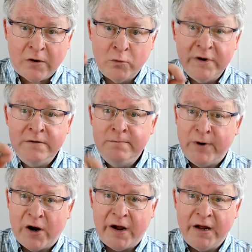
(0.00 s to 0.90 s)
written
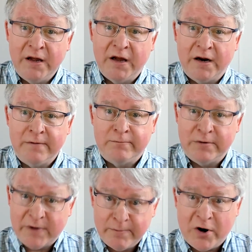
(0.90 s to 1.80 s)
by, and I
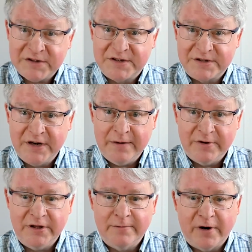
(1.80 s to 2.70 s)
put my boss's name
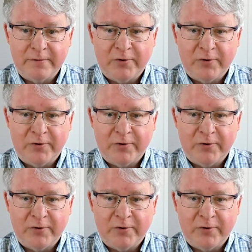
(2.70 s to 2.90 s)
in the about